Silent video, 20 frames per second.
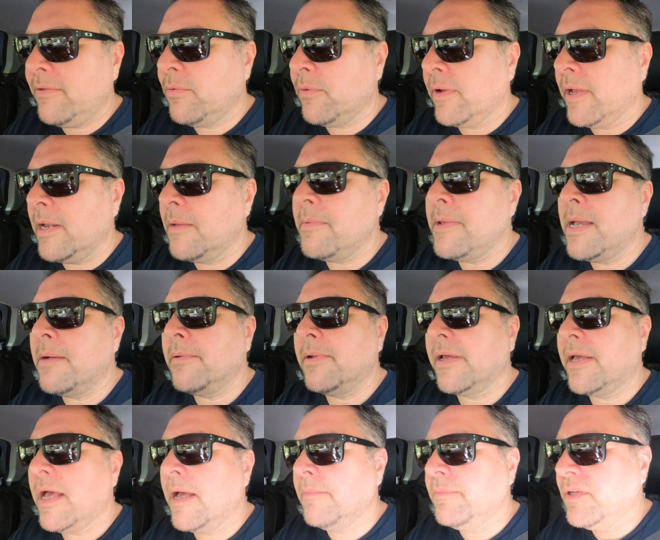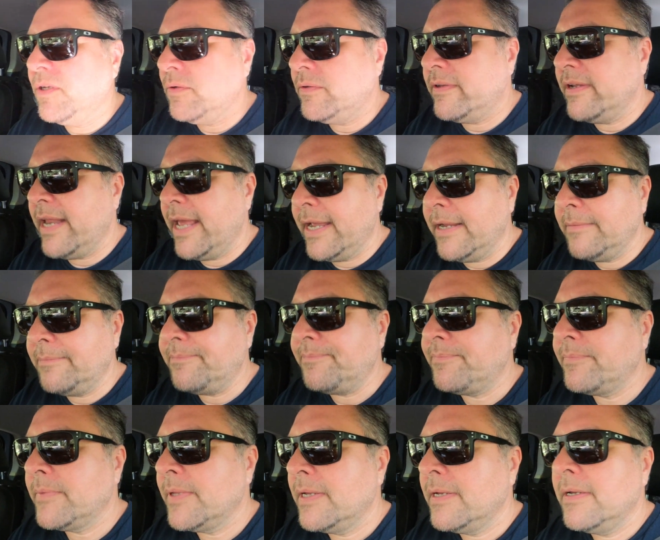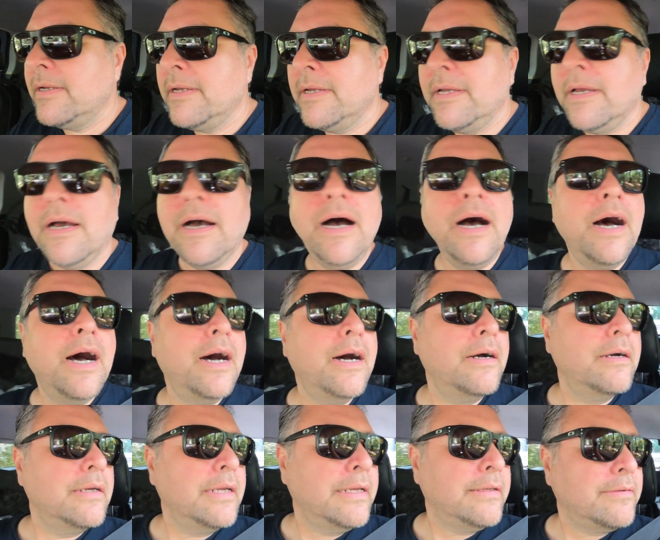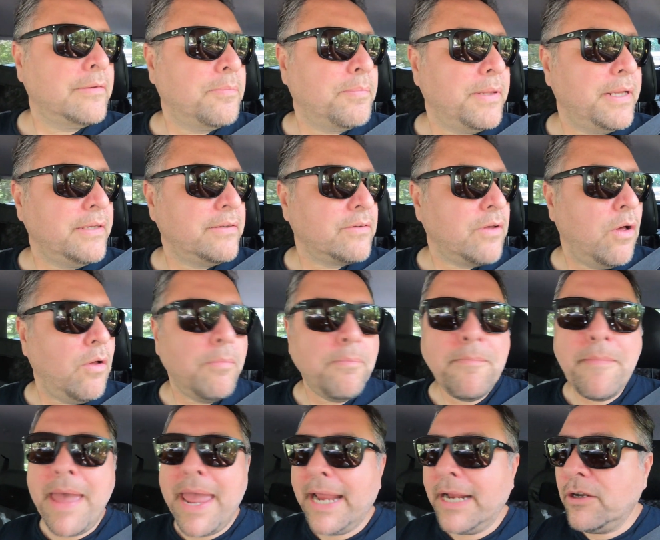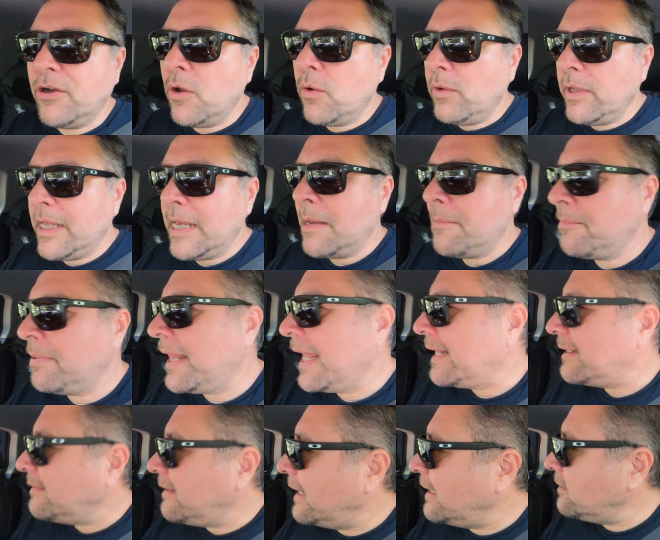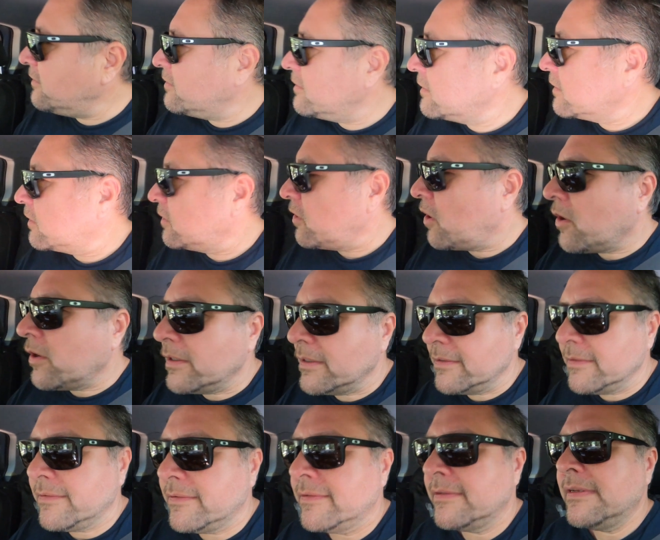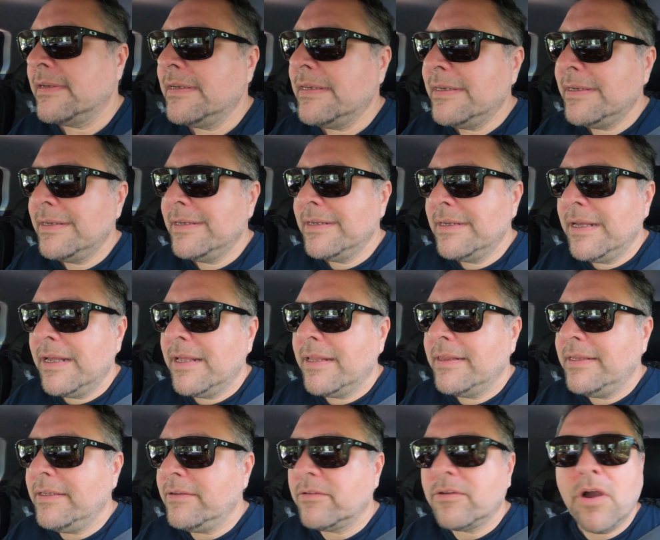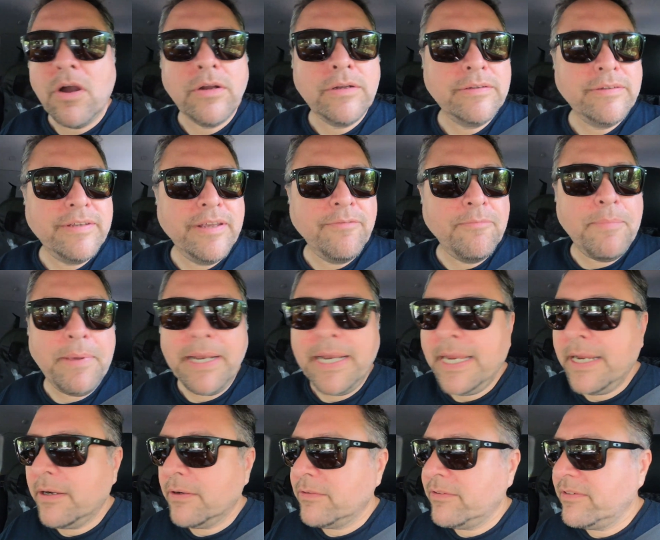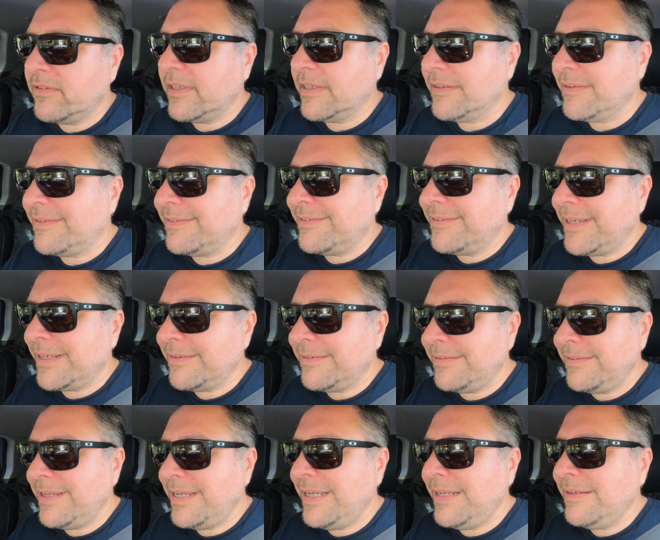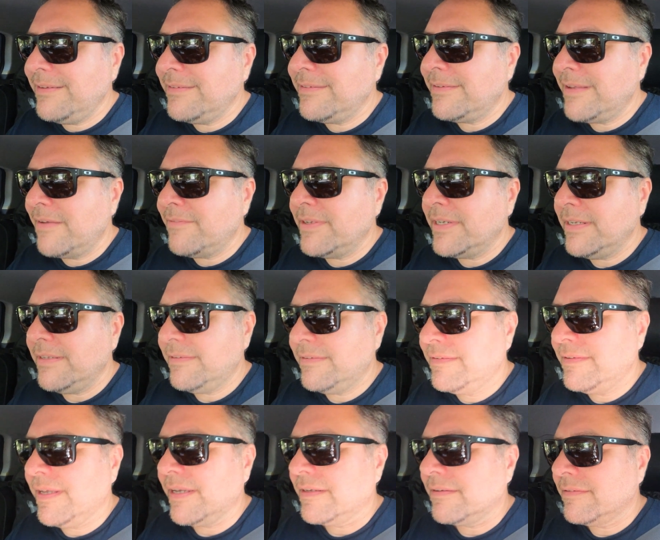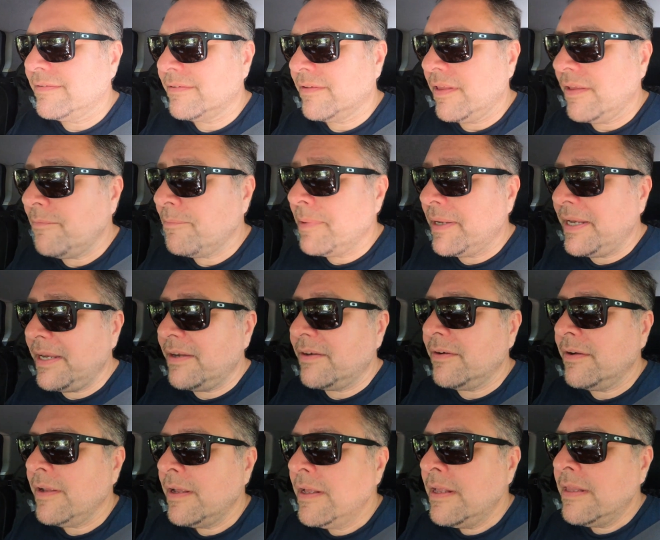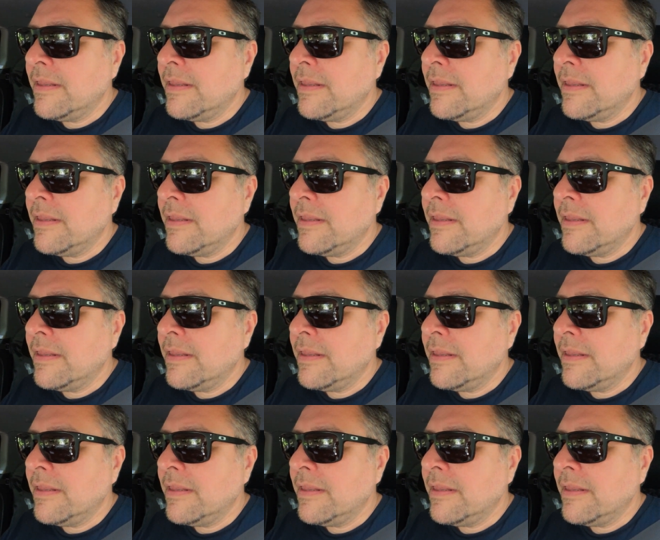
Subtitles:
We're going to be able to come to today is a place called Magnolia Plantation Gardens. These gardens have been here since 1676, so they've been here